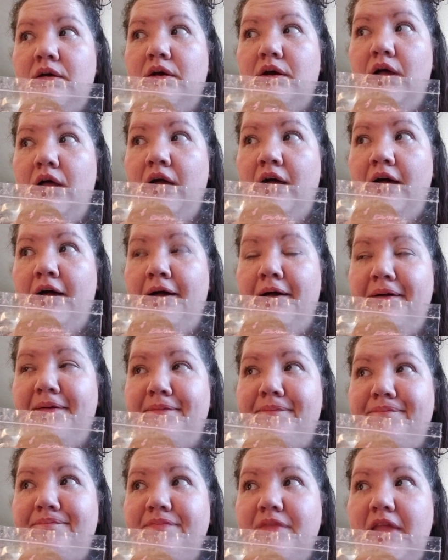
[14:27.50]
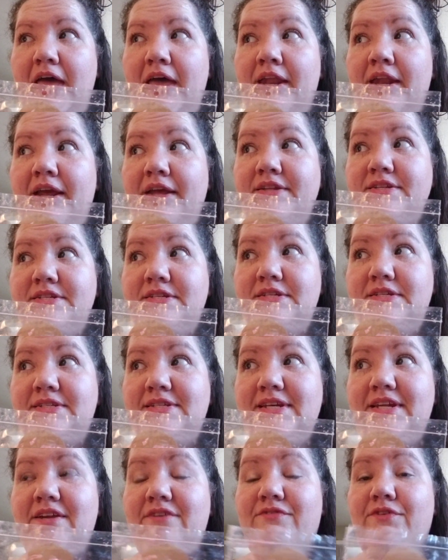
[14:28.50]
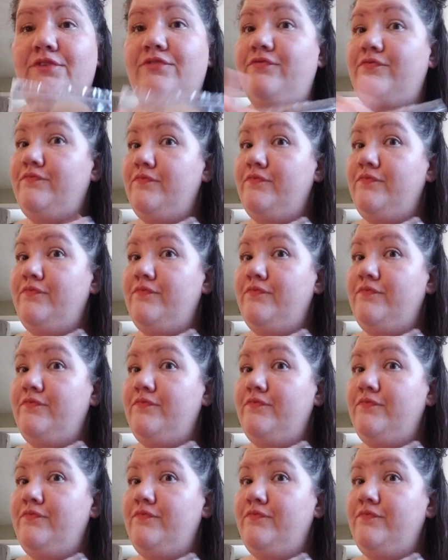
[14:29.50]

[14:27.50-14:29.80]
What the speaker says: And I did it for,